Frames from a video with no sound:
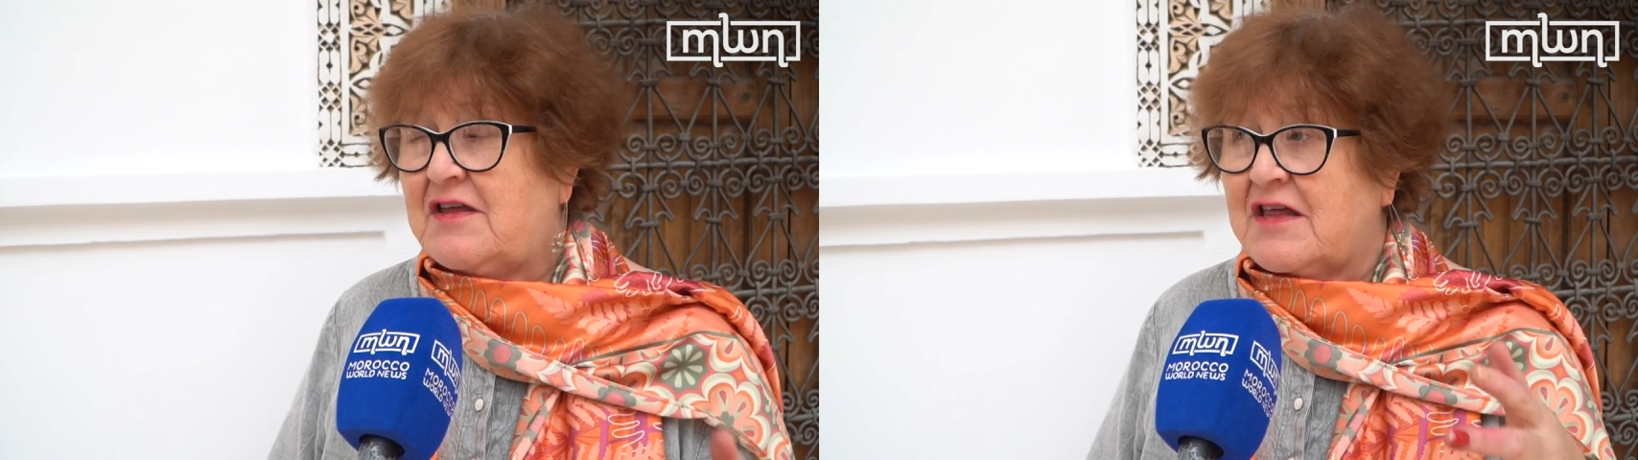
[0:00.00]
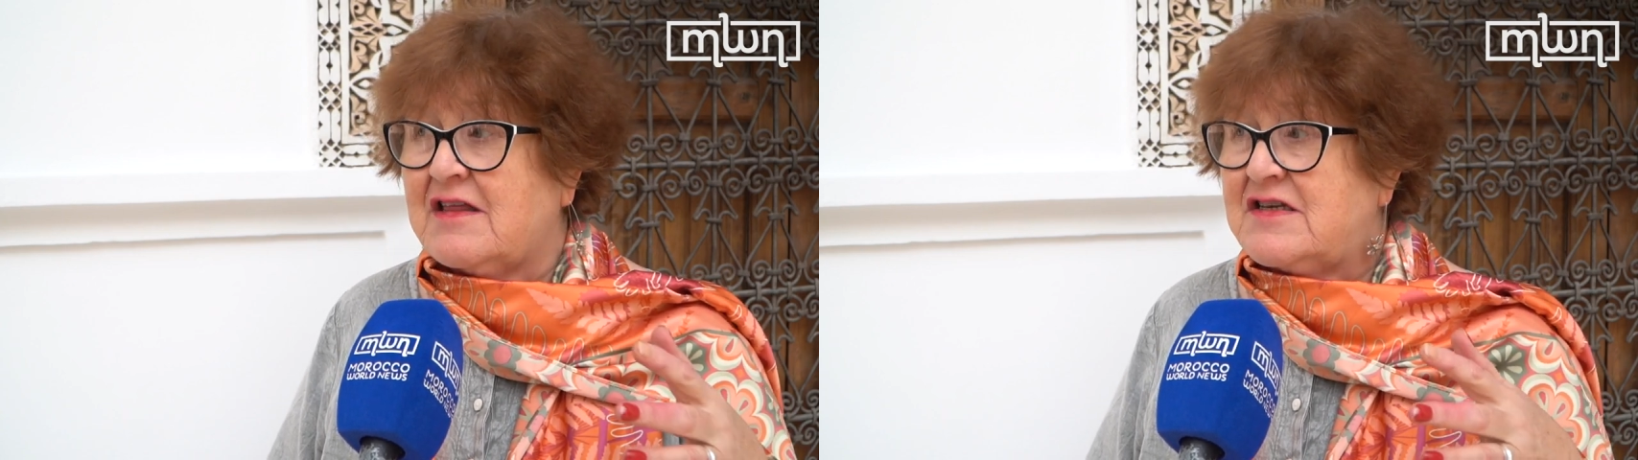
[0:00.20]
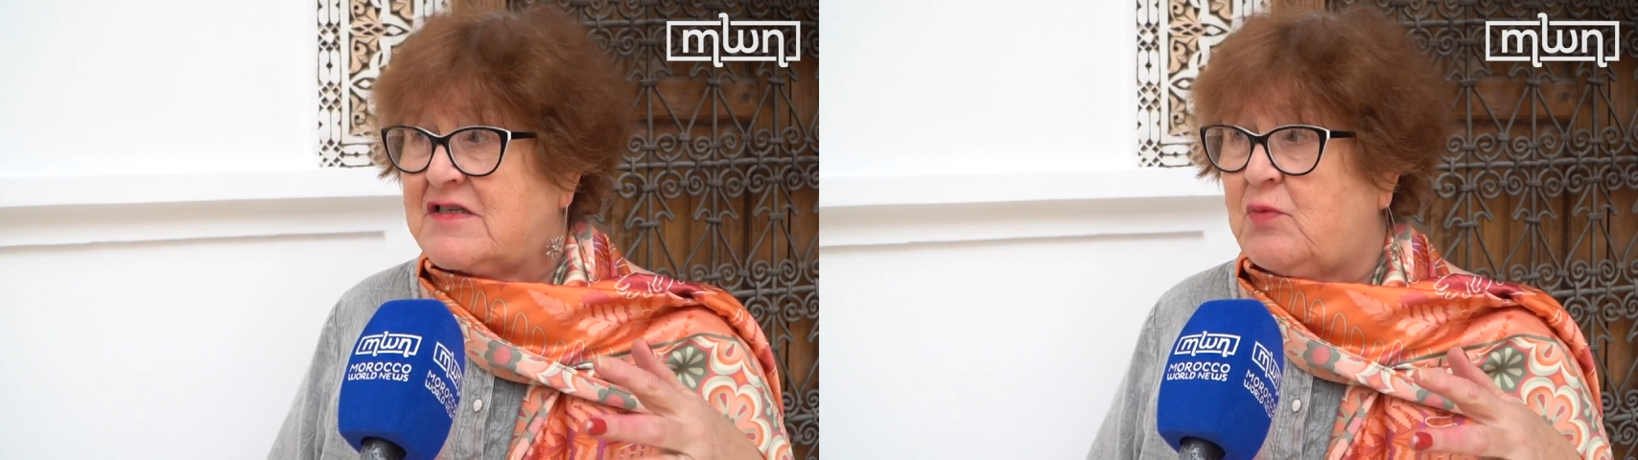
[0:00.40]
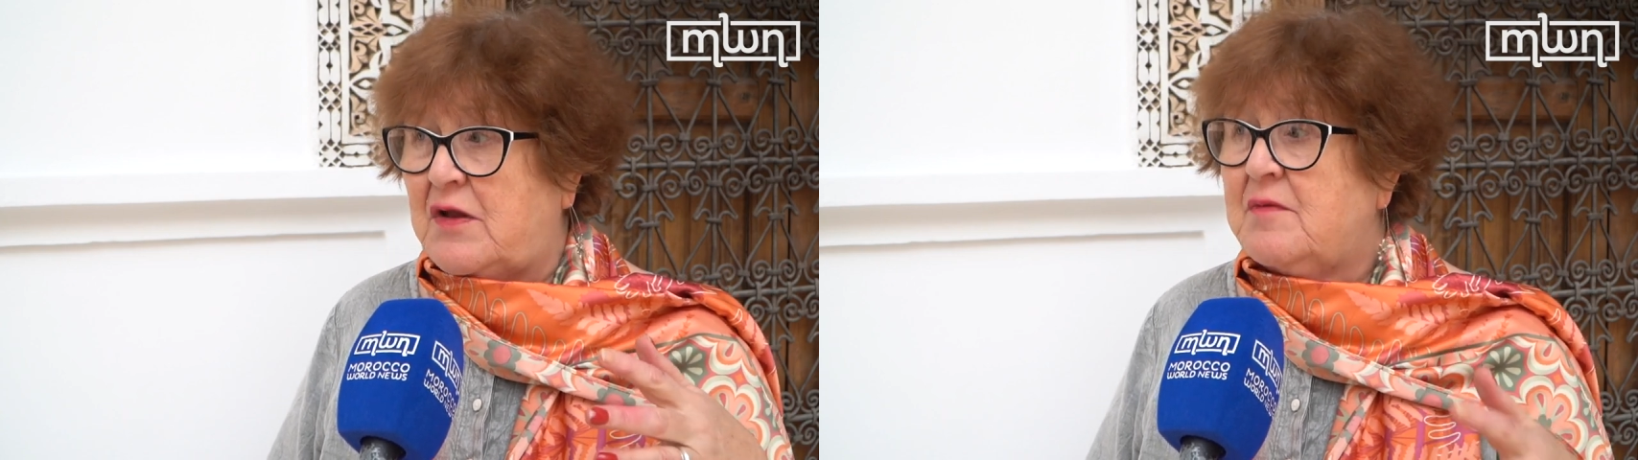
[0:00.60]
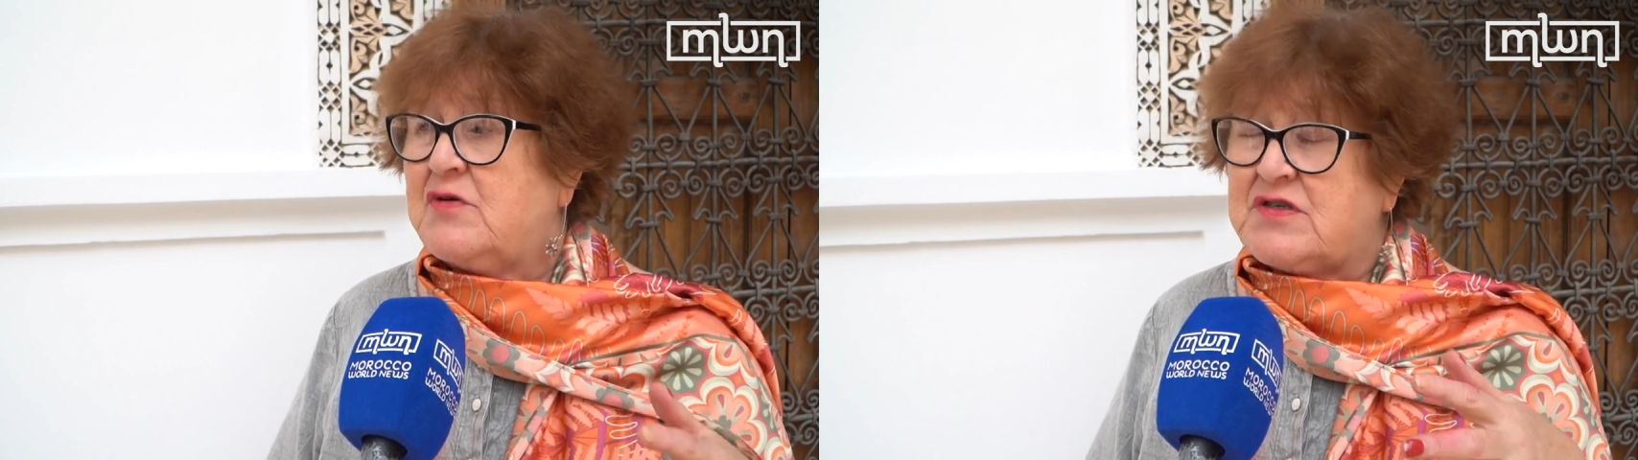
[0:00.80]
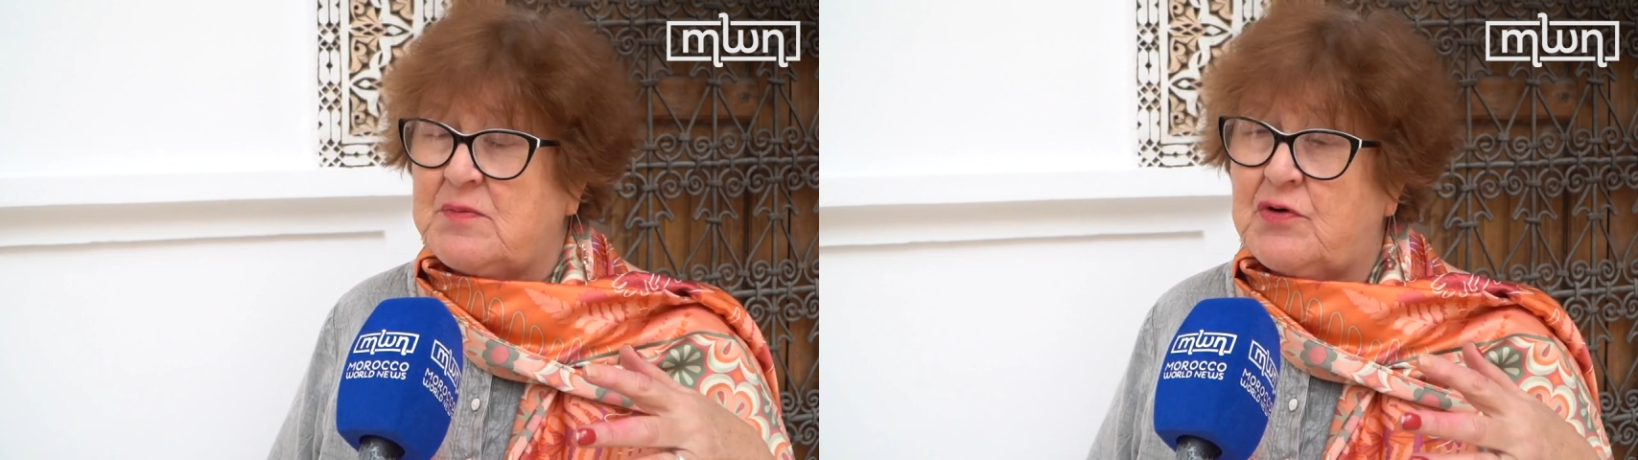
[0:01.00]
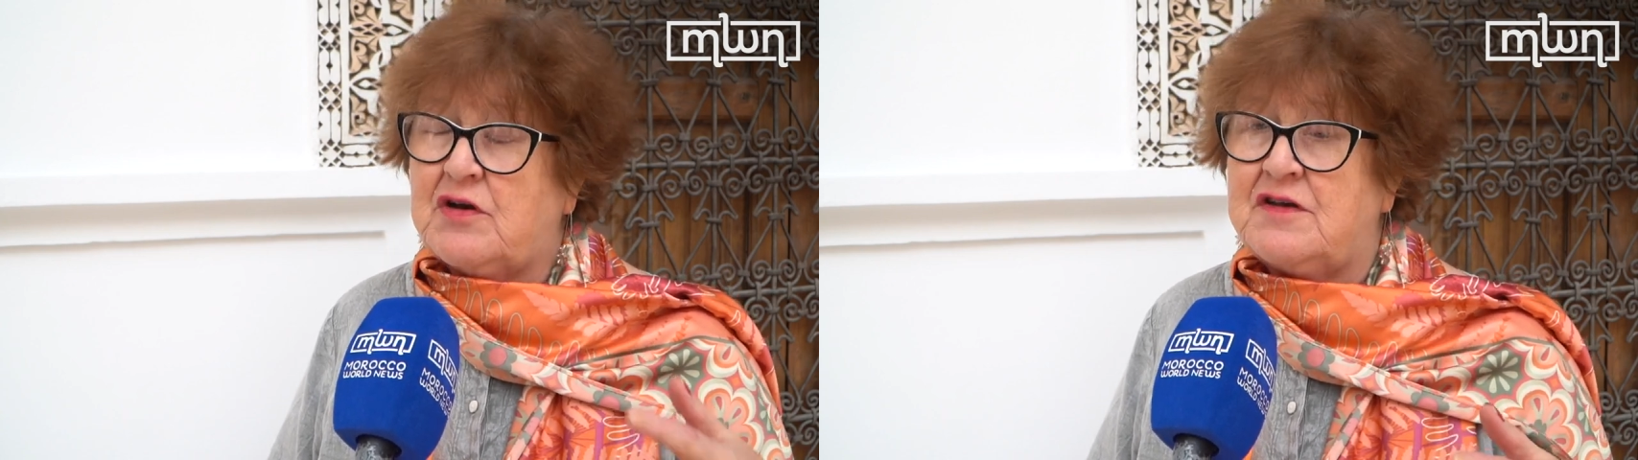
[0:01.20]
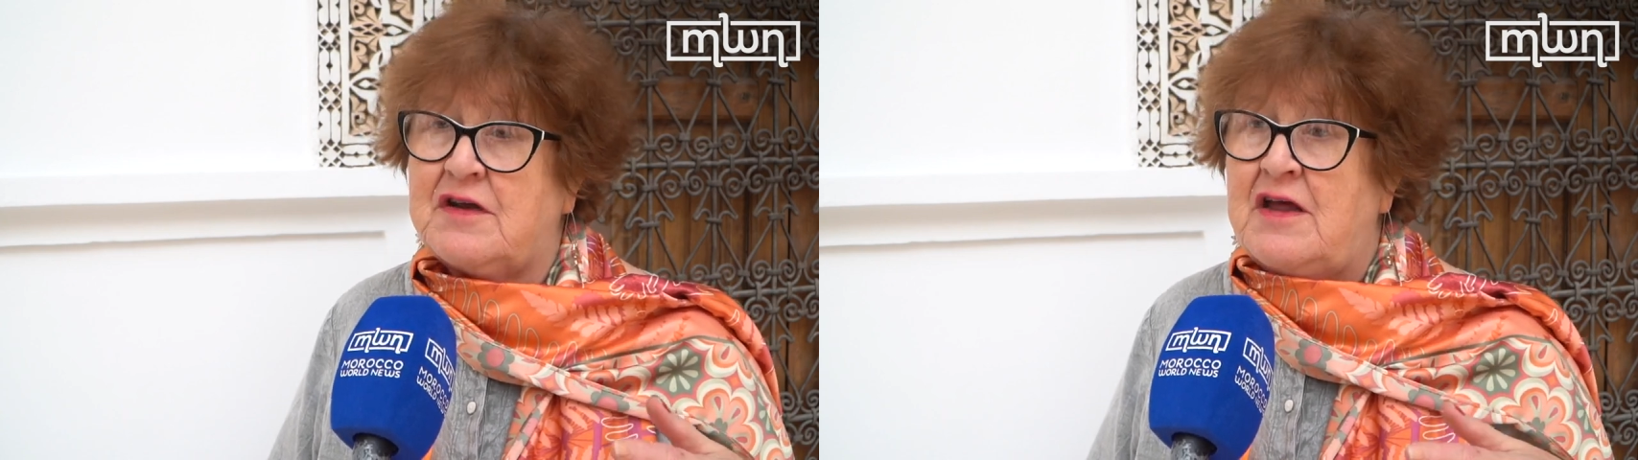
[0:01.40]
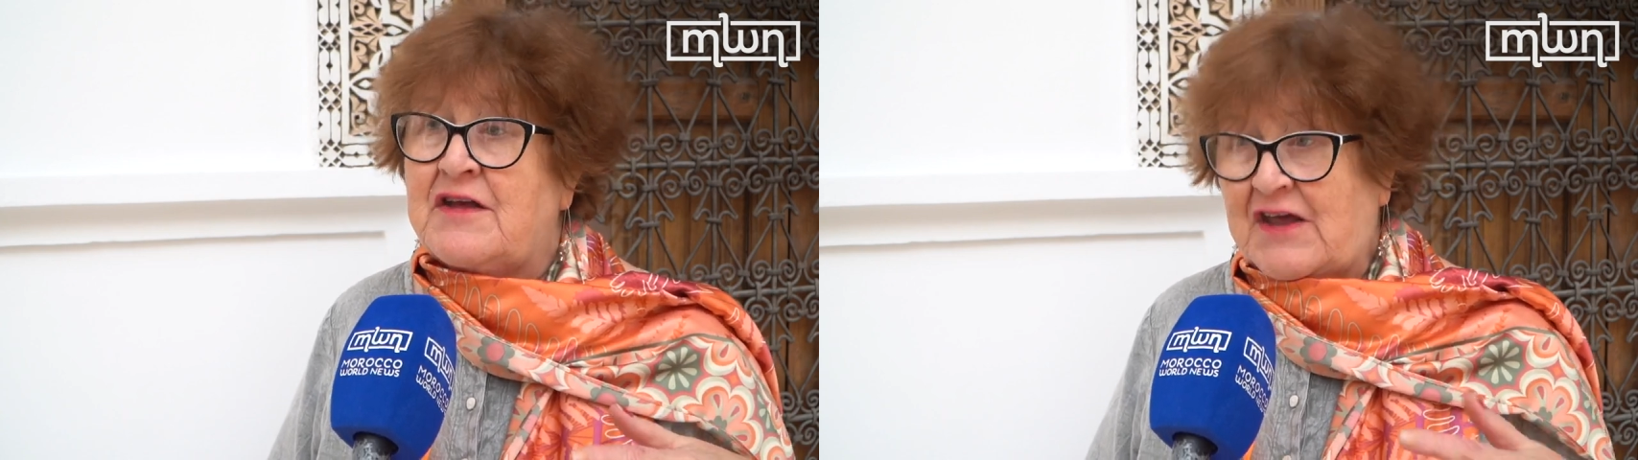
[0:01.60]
And I think that's one of the most important